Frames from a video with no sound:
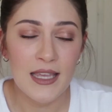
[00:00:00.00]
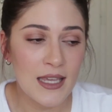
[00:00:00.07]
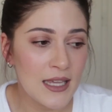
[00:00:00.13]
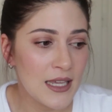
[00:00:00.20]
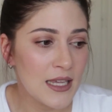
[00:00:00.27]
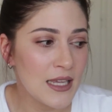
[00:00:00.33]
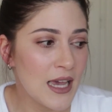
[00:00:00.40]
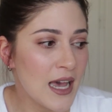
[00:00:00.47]

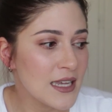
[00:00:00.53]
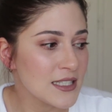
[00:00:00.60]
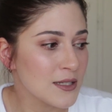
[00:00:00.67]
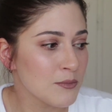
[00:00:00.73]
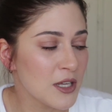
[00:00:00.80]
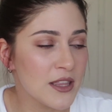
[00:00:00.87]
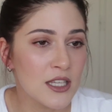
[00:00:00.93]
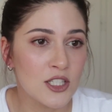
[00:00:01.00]
He
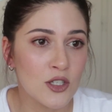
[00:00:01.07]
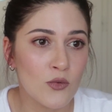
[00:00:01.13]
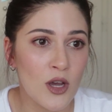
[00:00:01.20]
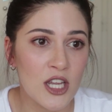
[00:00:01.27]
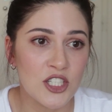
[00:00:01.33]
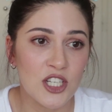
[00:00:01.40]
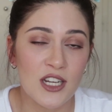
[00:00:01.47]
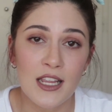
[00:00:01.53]
asked me this
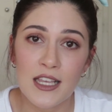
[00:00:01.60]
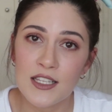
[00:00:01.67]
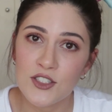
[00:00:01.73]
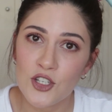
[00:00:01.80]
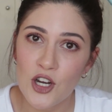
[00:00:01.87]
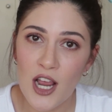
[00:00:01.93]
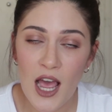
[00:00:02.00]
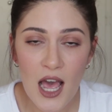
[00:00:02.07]
question,
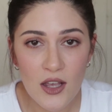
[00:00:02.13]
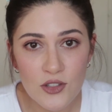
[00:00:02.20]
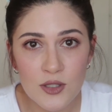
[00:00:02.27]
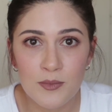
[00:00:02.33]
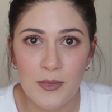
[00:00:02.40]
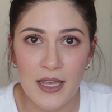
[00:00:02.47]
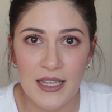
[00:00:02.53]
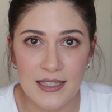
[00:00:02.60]
is your
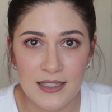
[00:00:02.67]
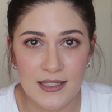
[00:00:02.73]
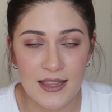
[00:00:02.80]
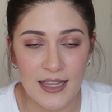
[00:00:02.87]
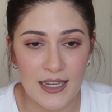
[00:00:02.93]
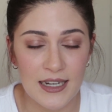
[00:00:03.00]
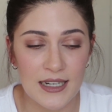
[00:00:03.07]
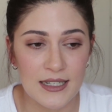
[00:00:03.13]
housemate
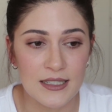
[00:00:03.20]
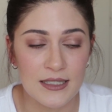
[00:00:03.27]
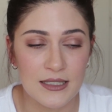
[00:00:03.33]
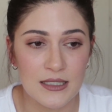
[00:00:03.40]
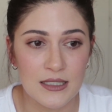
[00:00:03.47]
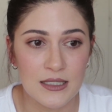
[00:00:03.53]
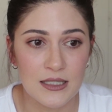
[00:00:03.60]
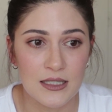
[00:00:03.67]
there
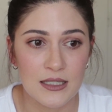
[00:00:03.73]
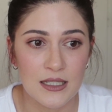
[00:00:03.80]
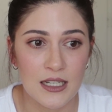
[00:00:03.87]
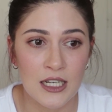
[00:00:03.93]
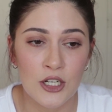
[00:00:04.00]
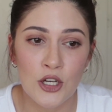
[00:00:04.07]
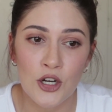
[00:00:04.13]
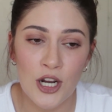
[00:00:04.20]

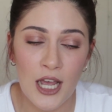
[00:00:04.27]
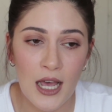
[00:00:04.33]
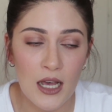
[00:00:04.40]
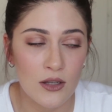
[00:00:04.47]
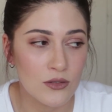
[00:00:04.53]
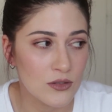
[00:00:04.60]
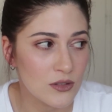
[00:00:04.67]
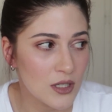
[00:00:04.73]
in your
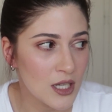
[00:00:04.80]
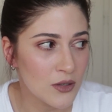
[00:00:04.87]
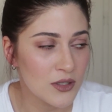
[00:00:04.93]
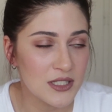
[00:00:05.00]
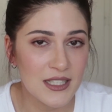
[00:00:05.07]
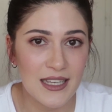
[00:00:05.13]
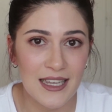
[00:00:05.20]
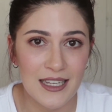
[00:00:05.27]
house? And I
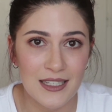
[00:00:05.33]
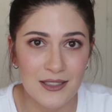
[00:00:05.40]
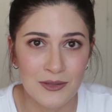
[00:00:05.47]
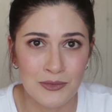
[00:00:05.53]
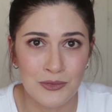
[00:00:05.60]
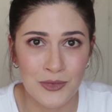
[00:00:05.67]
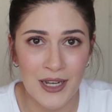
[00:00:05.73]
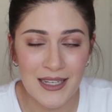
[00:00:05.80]
was like,
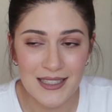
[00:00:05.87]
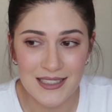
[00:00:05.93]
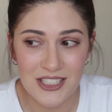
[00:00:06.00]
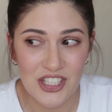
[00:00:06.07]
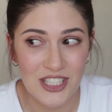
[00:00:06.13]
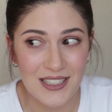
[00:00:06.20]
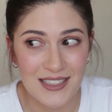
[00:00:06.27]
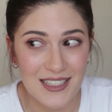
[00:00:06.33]
well,
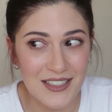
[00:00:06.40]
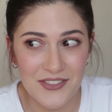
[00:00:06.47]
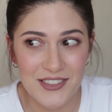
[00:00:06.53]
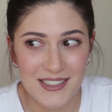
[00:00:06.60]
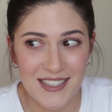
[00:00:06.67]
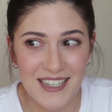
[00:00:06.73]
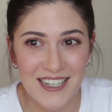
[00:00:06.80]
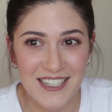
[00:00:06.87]
she lives
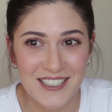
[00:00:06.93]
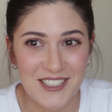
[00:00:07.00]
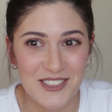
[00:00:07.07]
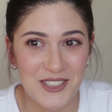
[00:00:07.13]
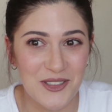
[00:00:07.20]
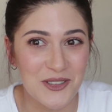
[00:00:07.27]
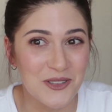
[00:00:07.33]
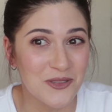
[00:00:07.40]
there,
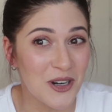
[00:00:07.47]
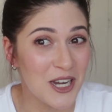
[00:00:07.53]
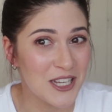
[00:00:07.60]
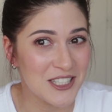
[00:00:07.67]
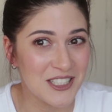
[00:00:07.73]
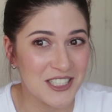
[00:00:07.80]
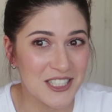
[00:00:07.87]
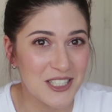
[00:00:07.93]
so
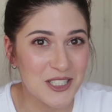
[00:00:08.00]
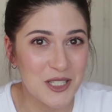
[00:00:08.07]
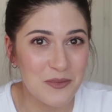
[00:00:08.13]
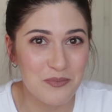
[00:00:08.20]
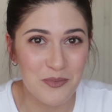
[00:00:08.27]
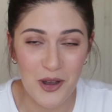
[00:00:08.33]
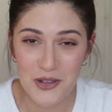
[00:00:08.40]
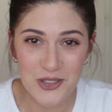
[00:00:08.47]
where's she
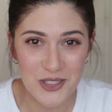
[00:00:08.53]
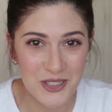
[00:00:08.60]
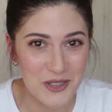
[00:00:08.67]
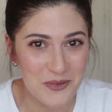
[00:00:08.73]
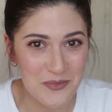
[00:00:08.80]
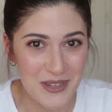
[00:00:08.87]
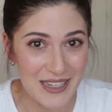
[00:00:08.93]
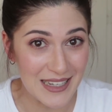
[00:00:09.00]
supposed
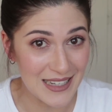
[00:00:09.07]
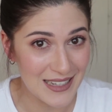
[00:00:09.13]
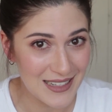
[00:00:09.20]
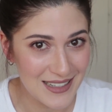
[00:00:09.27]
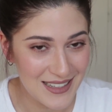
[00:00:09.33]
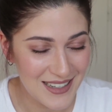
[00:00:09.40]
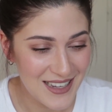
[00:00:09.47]
to be?